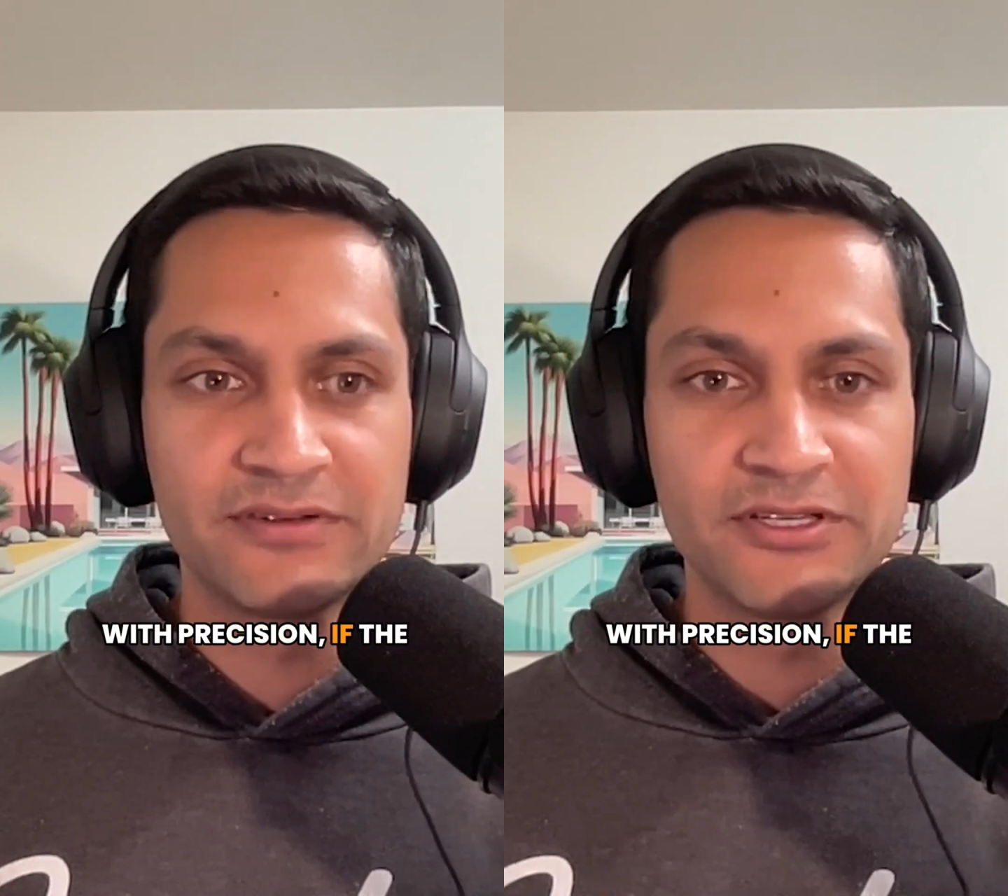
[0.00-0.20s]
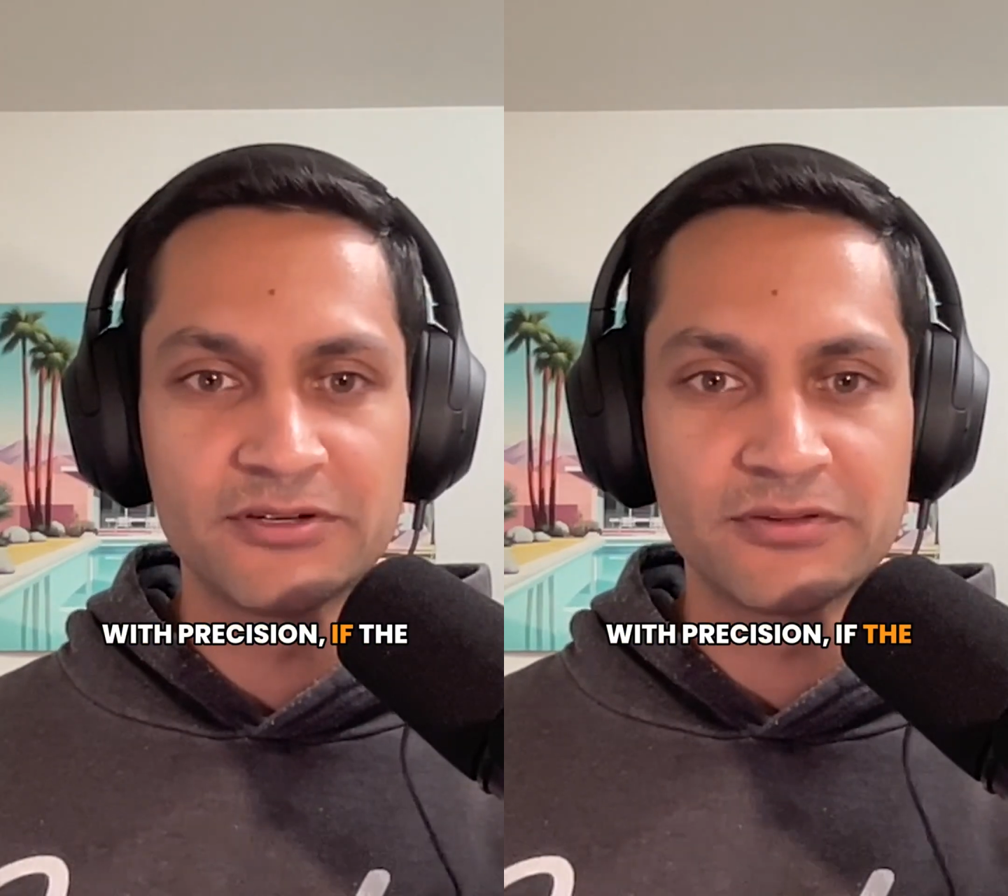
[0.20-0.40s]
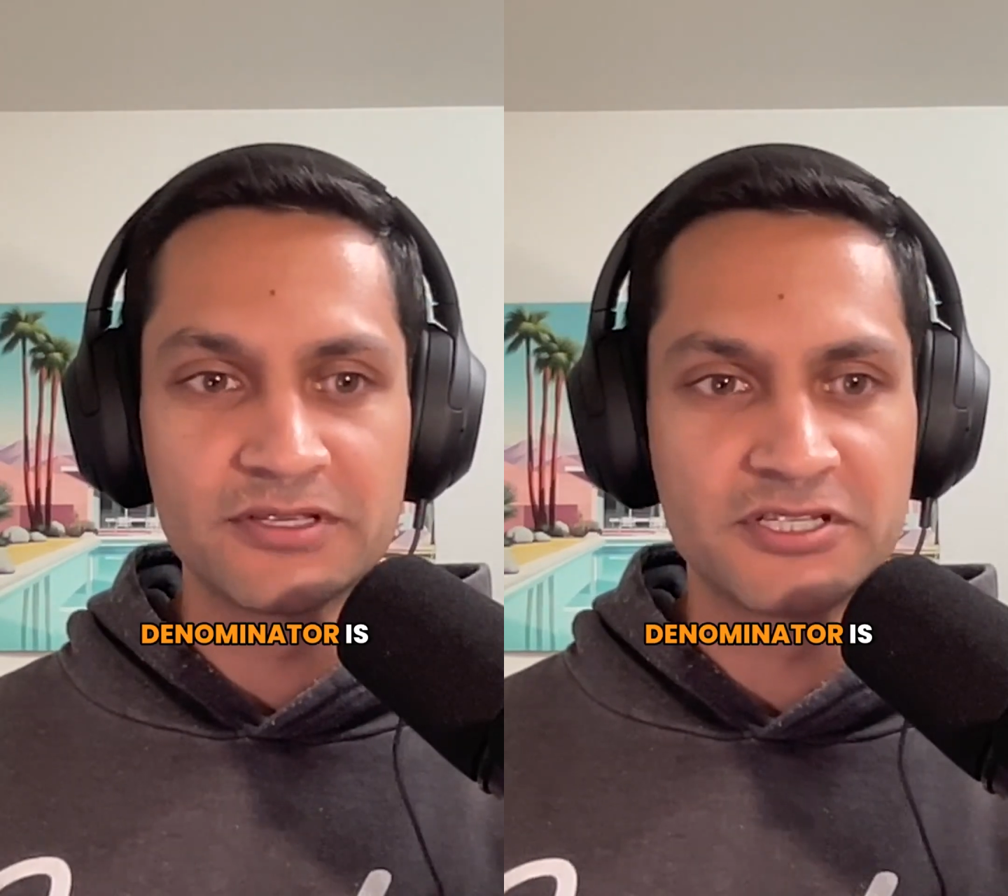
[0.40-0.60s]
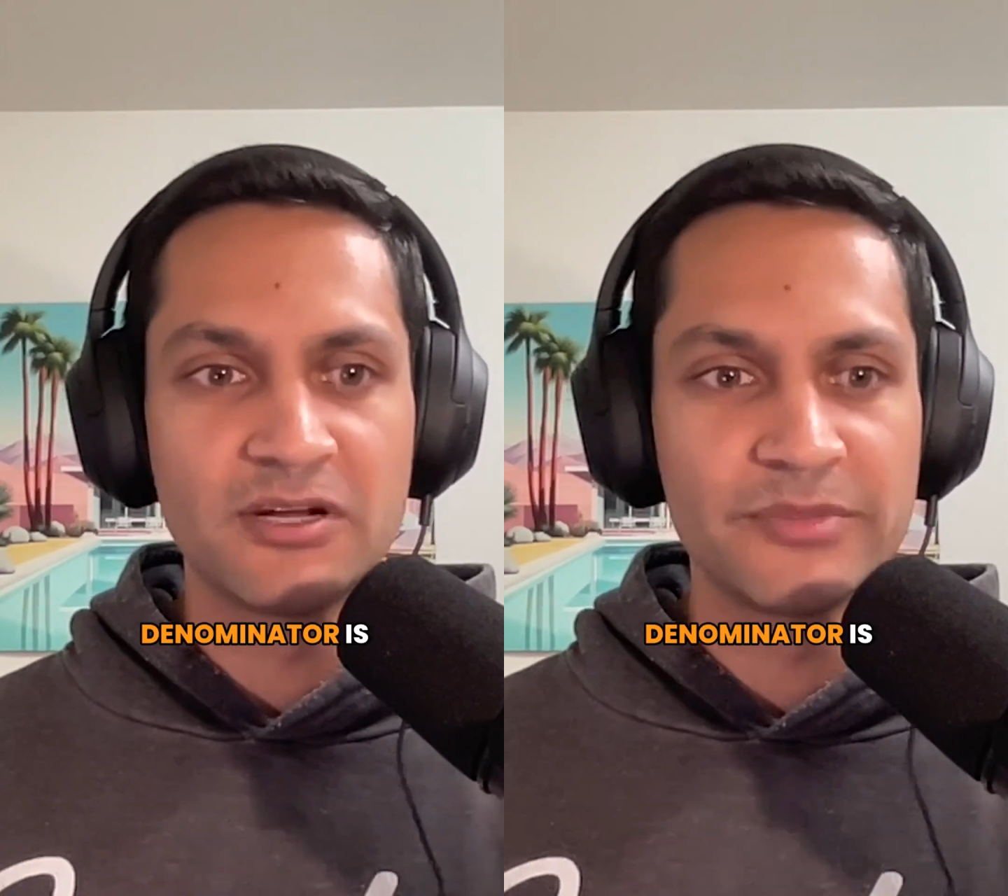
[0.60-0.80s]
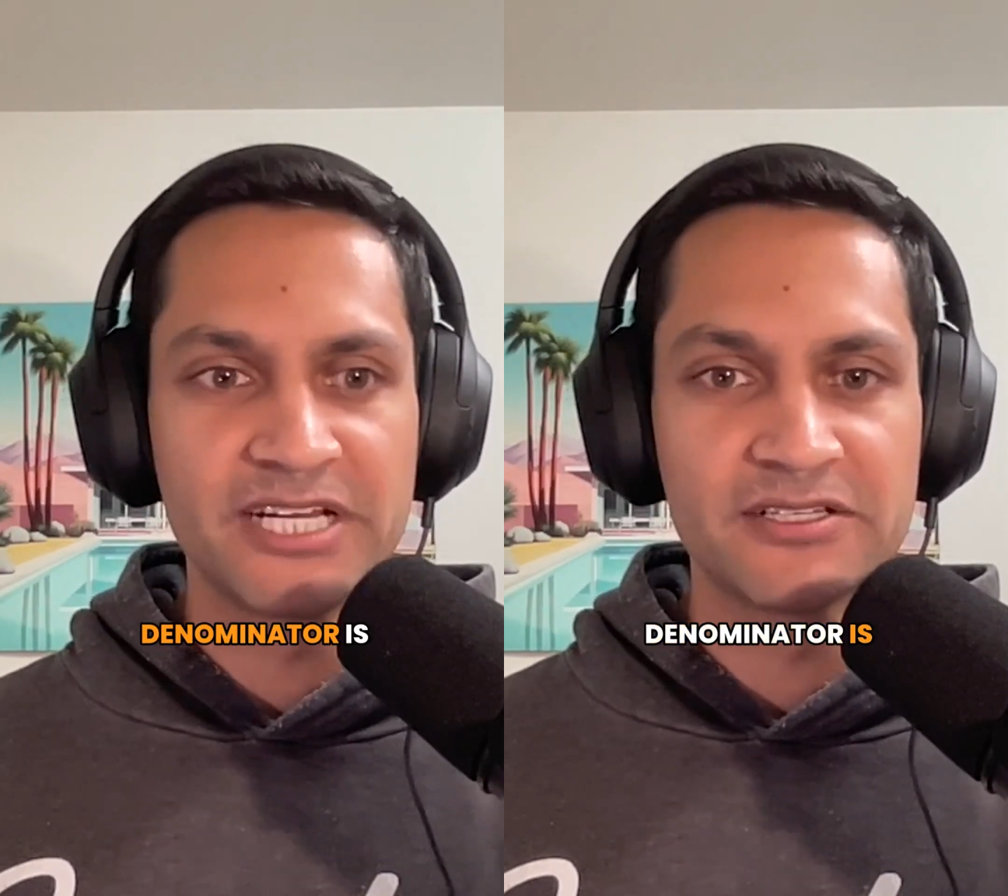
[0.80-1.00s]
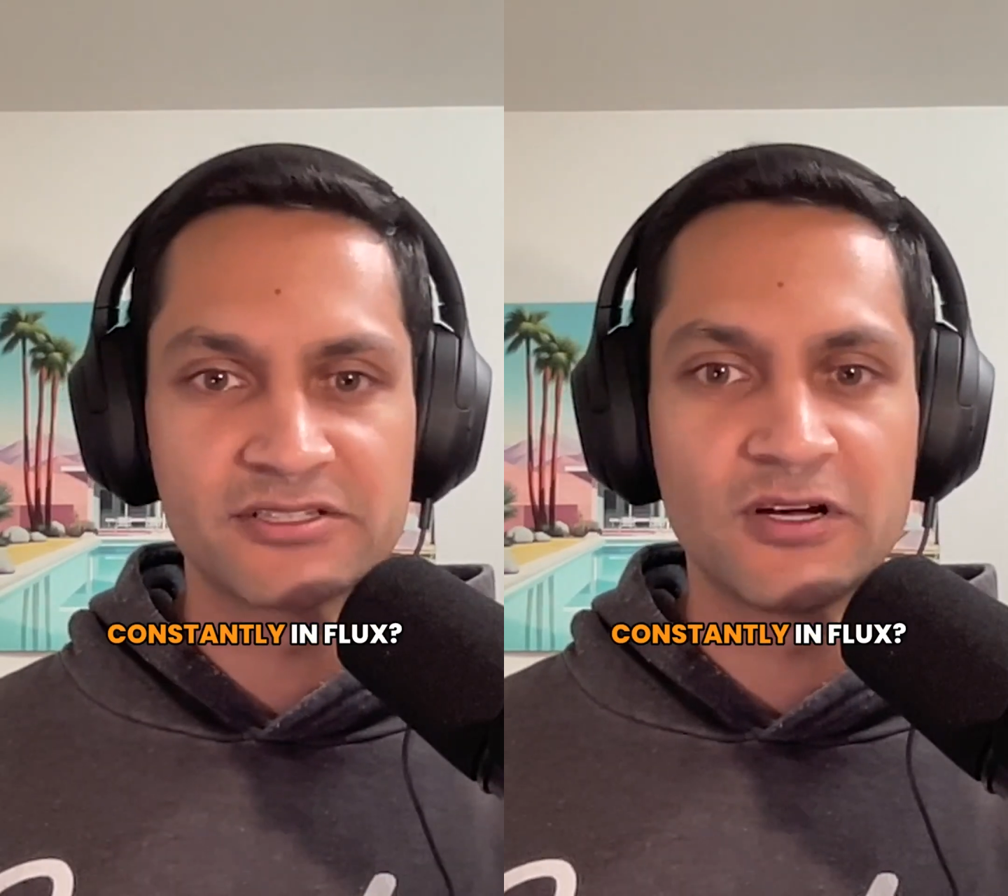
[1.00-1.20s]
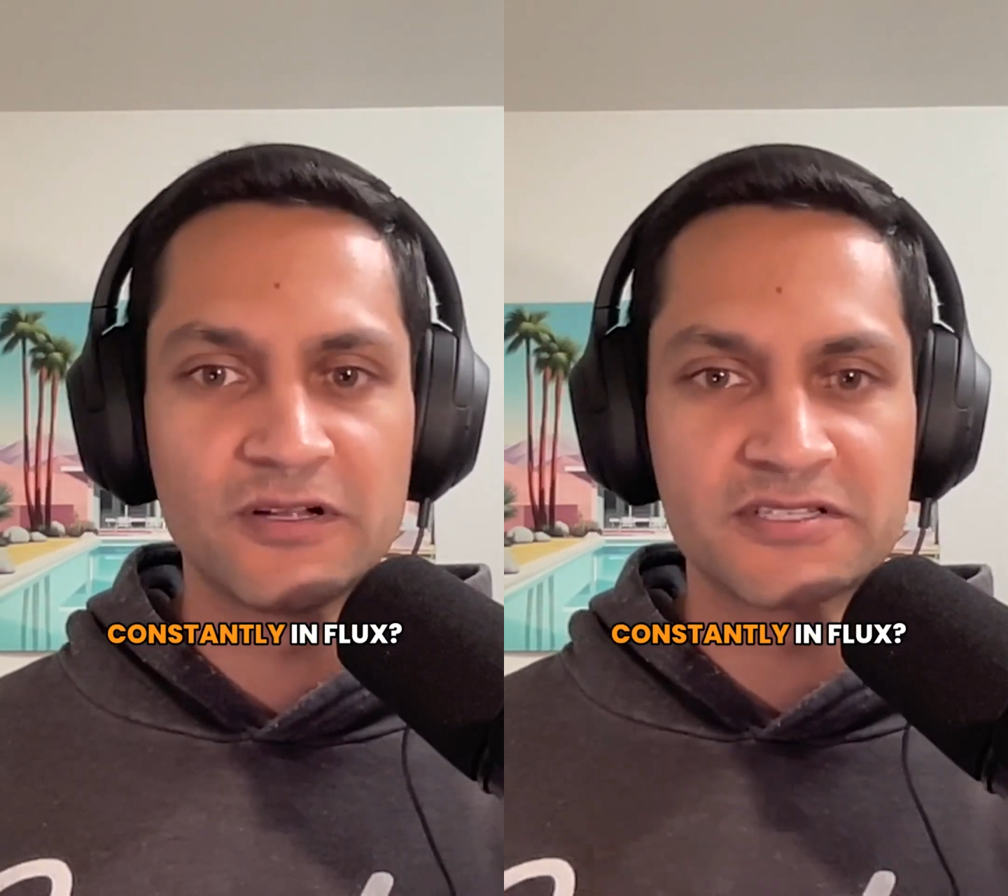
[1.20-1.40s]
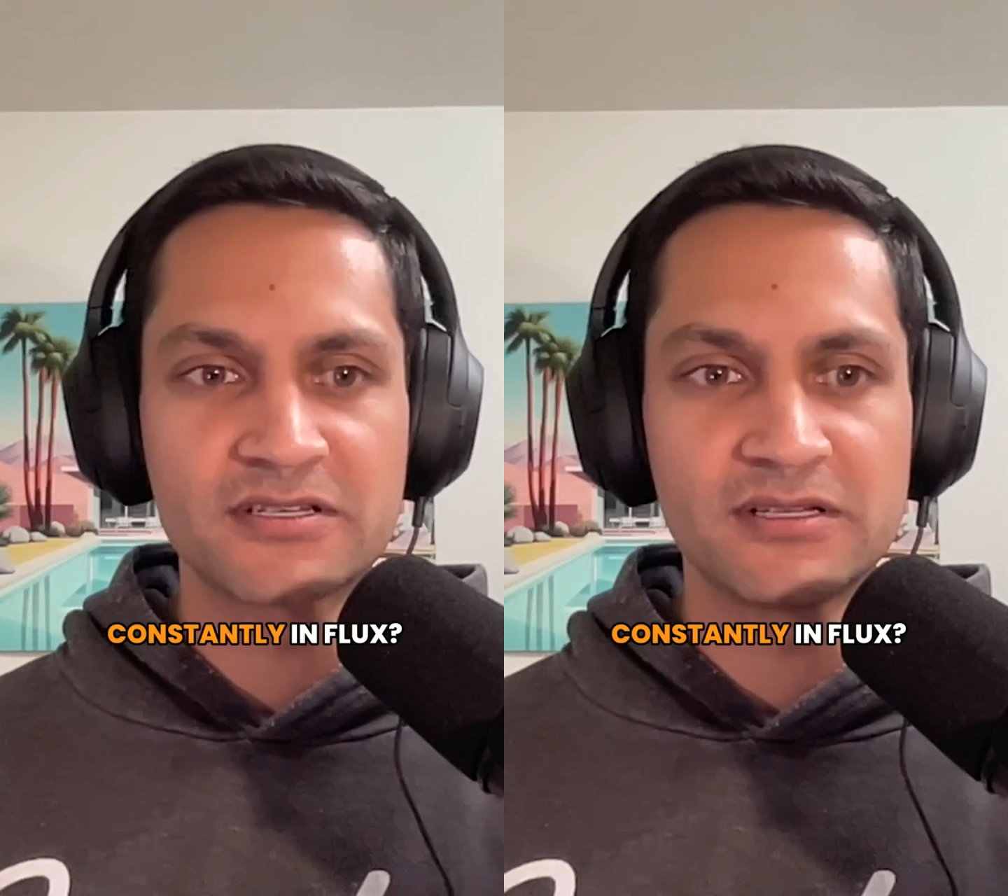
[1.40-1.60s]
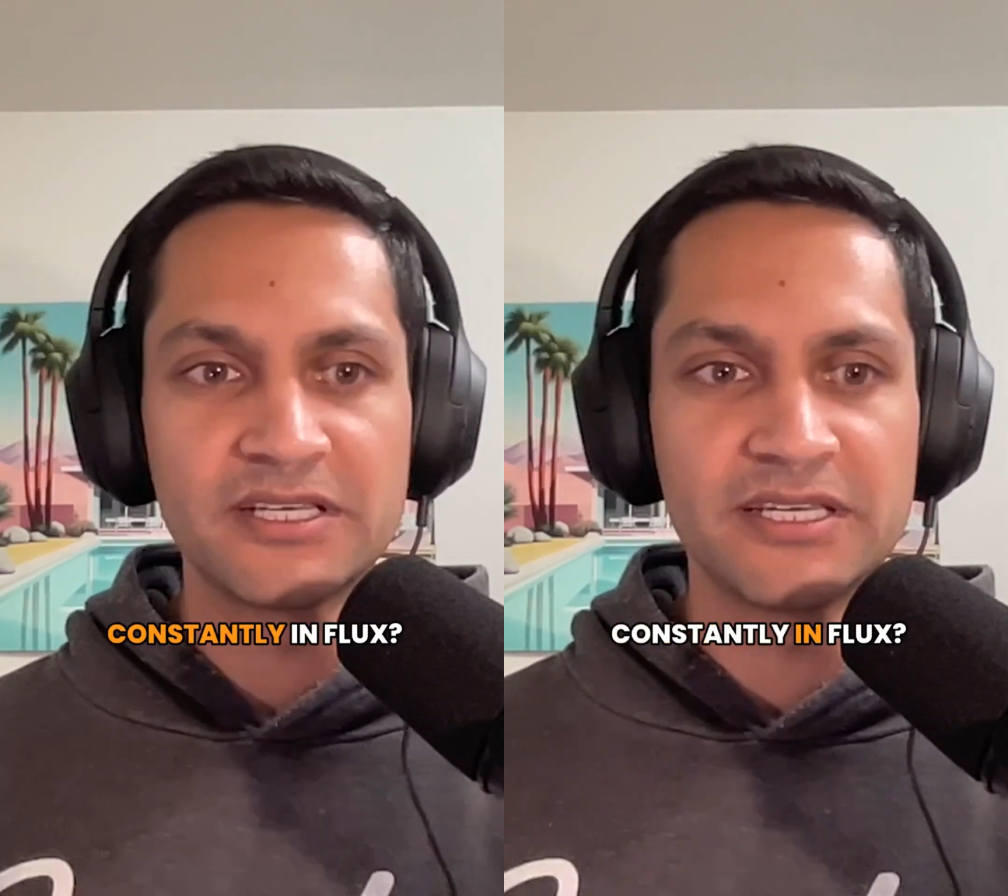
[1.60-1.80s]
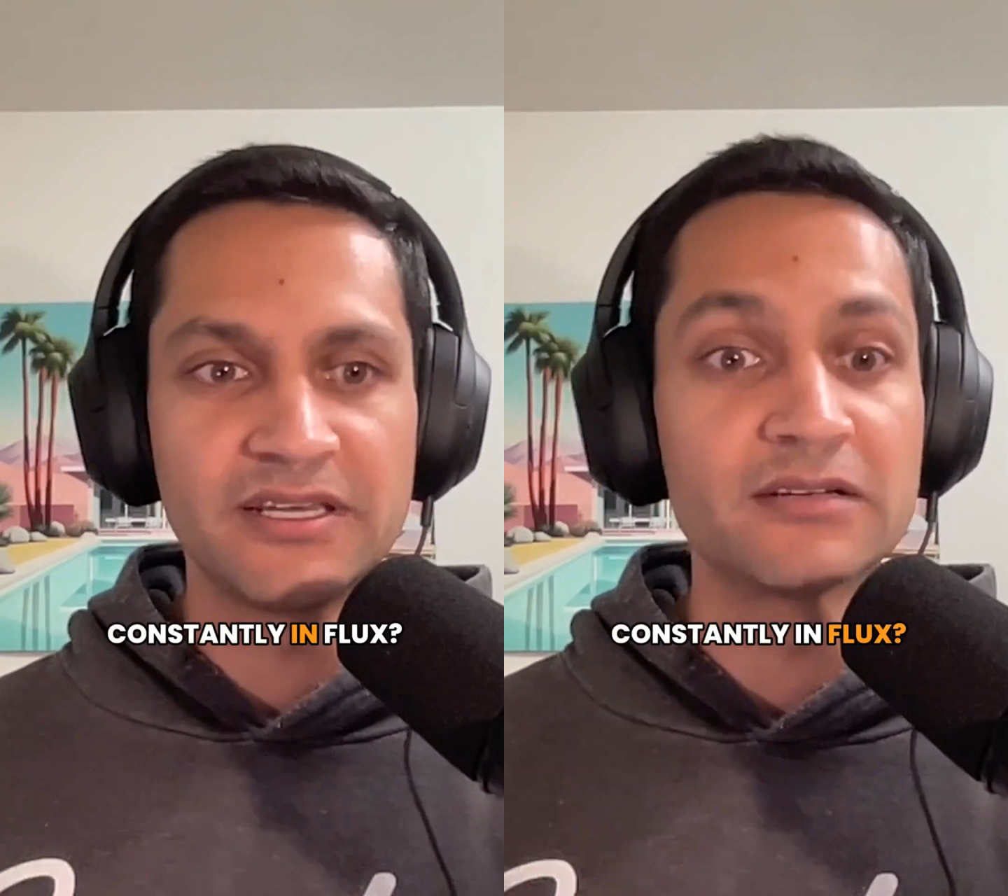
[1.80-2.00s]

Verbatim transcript: you know the denominator is constantly